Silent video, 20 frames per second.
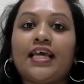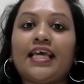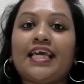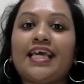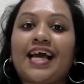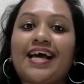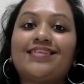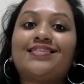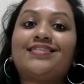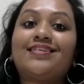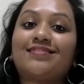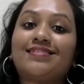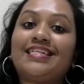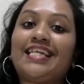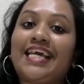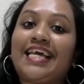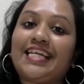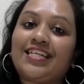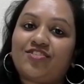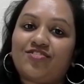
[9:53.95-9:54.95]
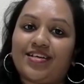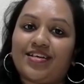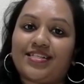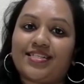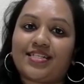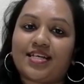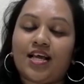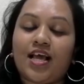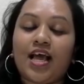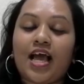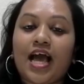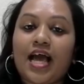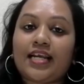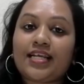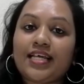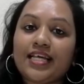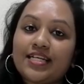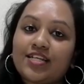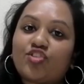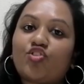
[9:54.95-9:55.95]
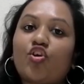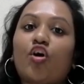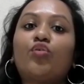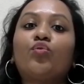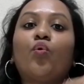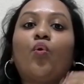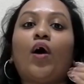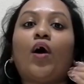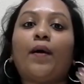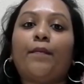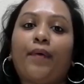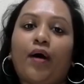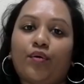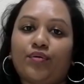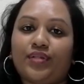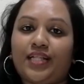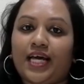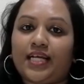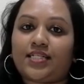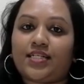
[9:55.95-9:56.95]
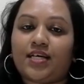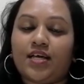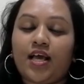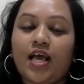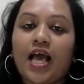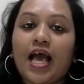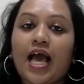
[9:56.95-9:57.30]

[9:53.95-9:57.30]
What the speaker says: He has certain interest and he does not go about that.